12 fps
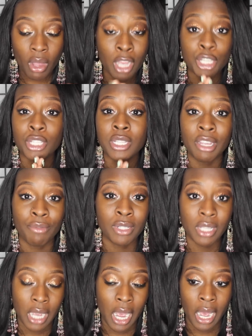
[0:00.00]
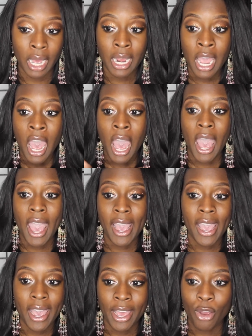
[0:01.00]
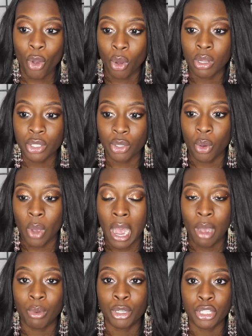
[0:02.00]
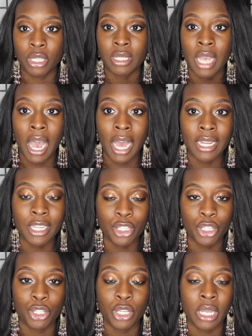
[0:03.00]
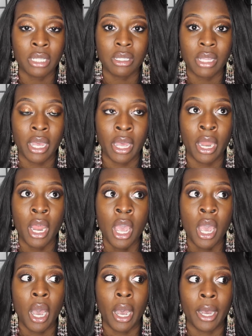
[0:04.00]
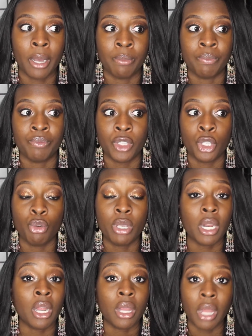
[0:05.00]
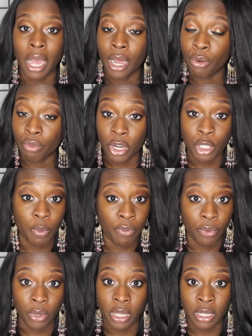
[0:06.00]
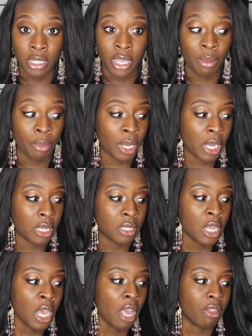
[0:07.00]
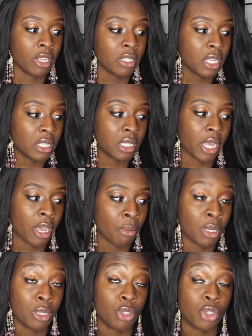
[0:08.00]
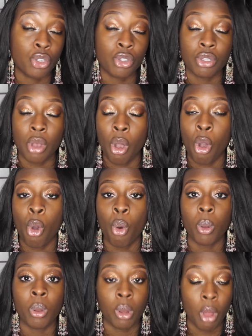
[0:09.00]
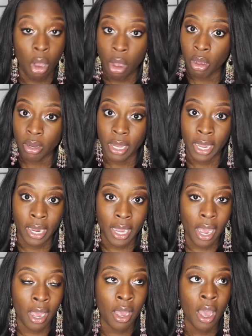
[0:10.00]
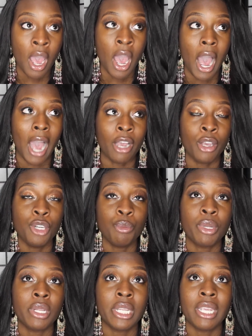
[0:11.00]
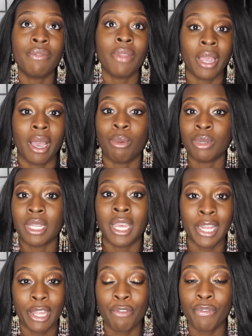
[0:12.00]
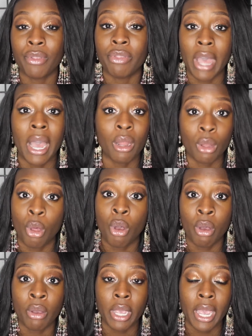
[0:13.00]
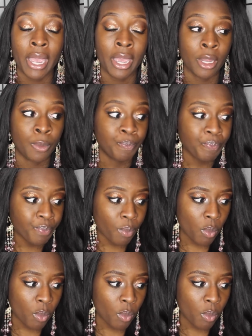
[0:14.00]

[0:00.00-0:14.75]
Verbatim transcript: and just leave it to God. And also, I would just highly suggest that um, you get a lot of rest before the exam because this exam is so long. Like, I couldn't believe like I was in there for that long. And